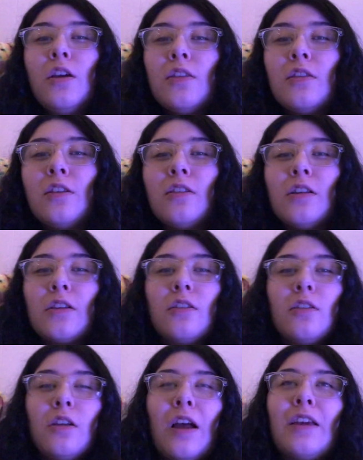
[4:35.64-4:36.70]
the
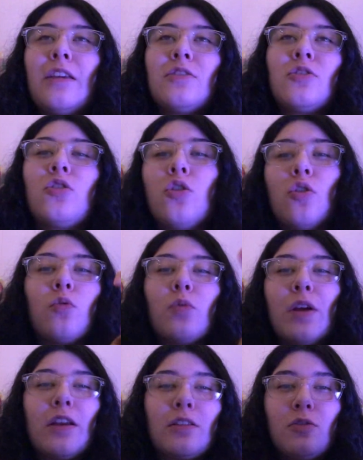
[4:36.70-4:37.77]
I guess
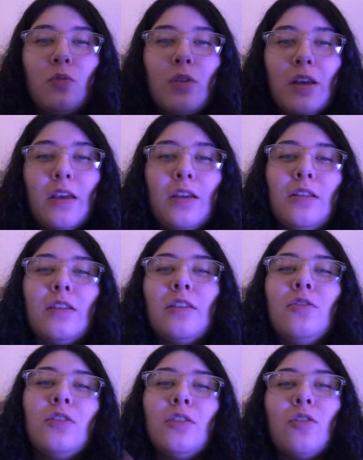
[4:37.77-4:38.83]
correct way. Like,
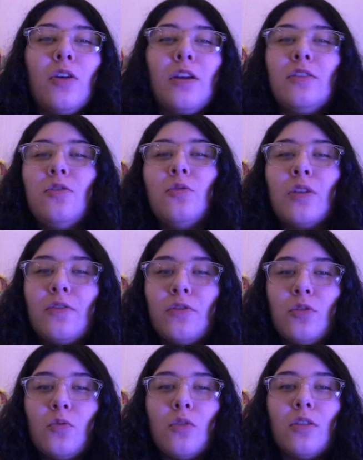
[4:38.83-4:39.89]
you can go ahead and do whatever
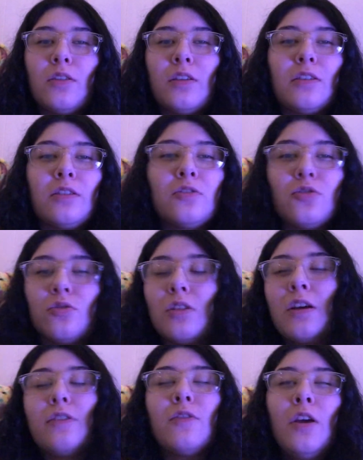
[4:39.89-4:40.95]
you want, like it's your
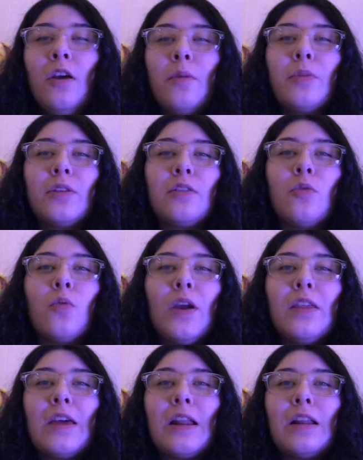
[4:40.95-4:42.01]
life, but the
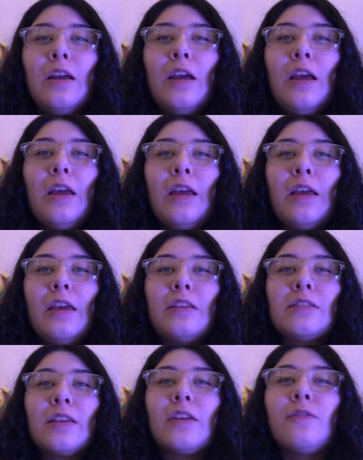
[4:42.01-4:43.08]
way that
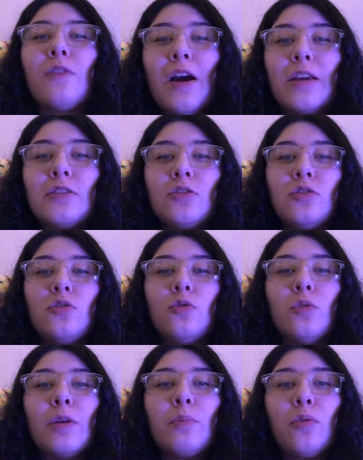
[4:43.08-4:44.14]
is like advised
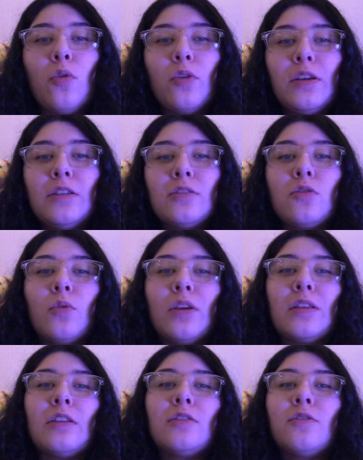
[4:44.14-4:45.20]
to employees, the way
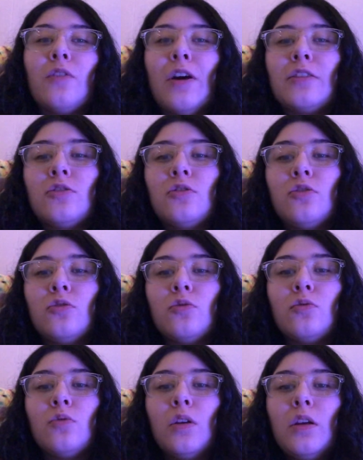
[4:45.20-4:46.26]
that is advised
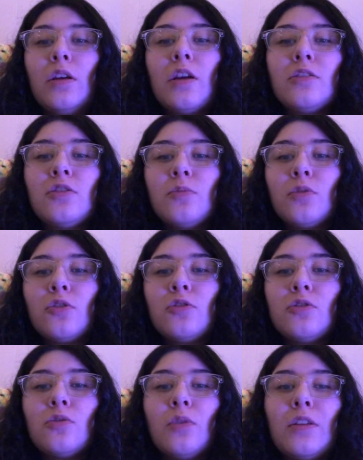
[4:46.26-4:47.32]
to
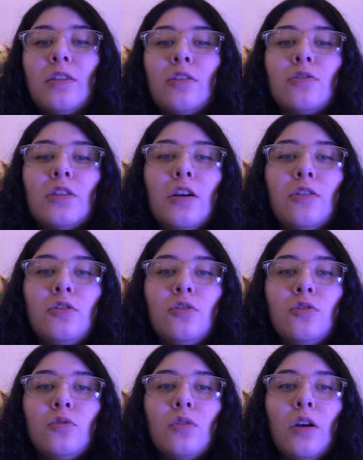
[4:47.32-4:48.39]
customers, the way that they'll tell
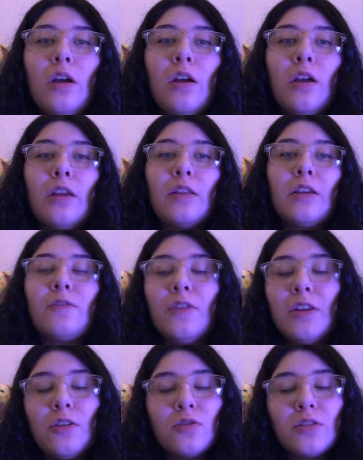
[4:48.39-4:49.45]
you in like
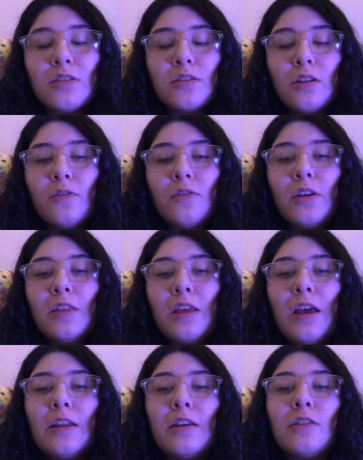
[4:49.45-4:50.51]
videos and stuff like
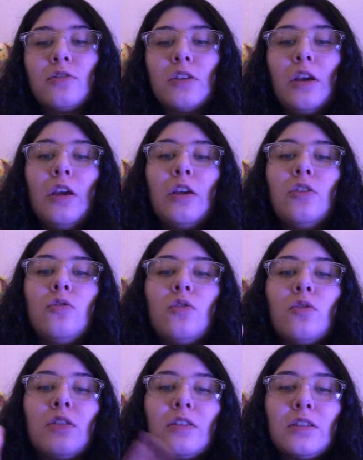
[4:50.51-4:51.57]
that is you
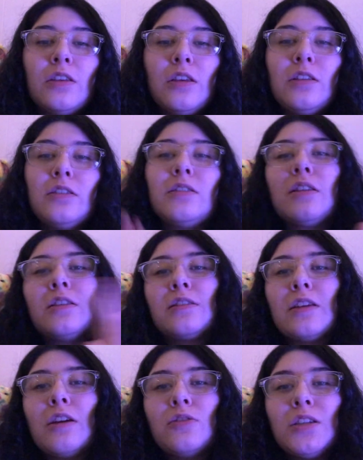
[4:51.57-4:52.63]
go to the skins, then the
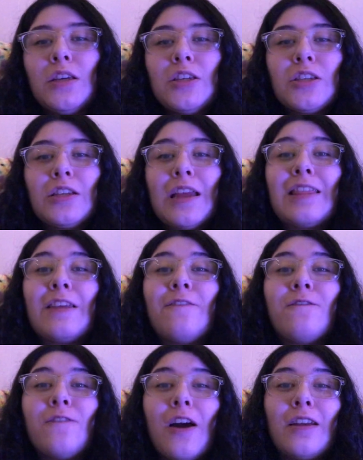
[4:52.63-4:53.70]
sound station, and then
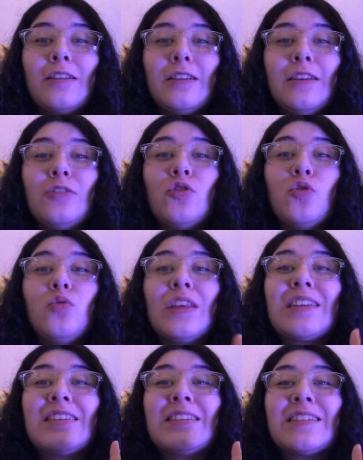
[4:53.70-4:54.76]
finally to
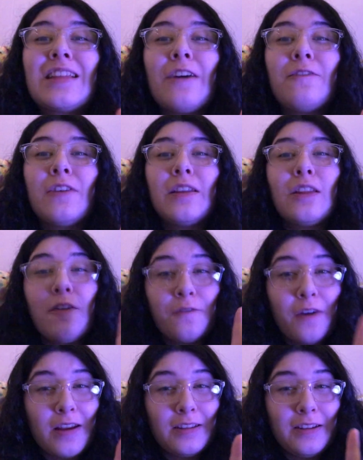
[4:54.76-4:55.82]
the stuffing. Not
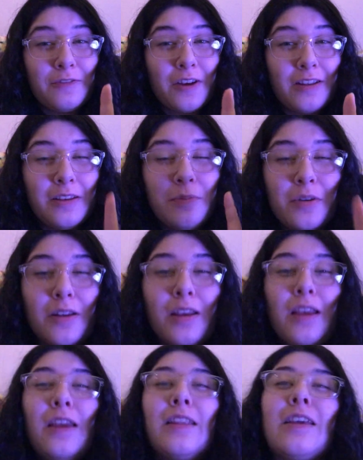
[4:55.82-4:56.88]
finally, but
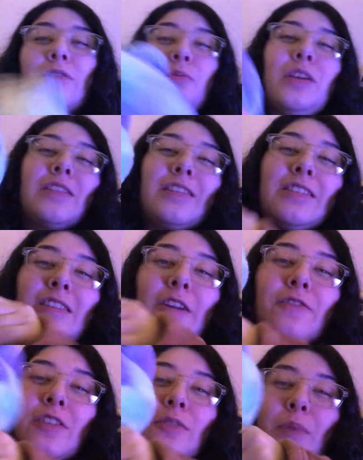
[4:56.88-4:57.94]
next we get to stuff
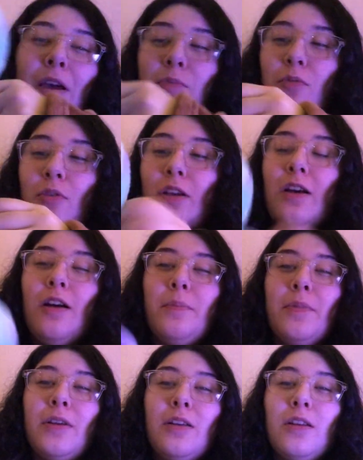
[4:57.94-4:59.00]
this bad boy up.
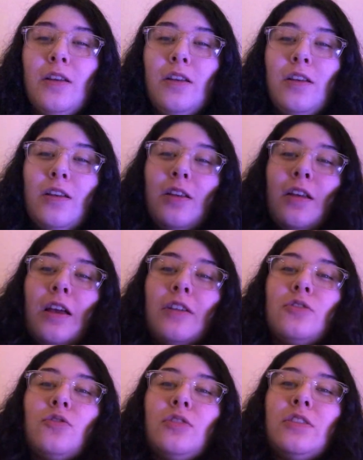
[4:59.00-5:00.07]

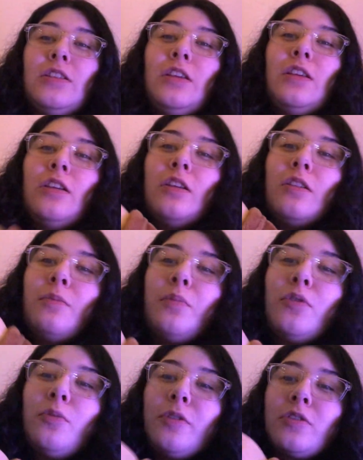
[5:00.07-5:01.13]
As you see,
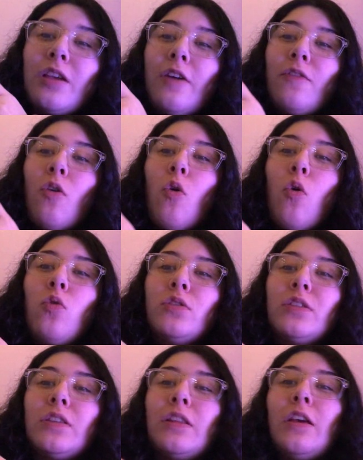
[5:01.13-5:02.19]
Build-A-Bears have
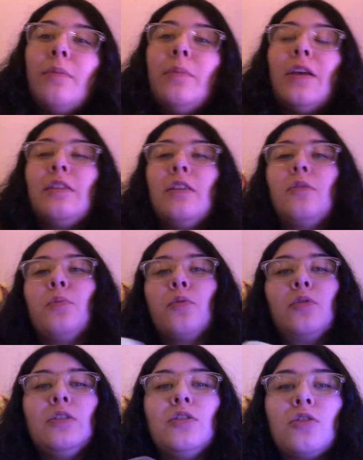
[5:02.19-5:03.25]
holes in them, and then the
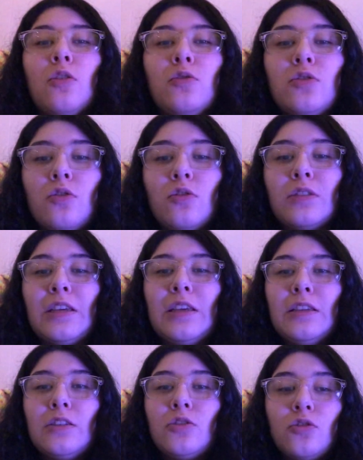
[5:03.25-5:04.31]
pre-sew, so it's easier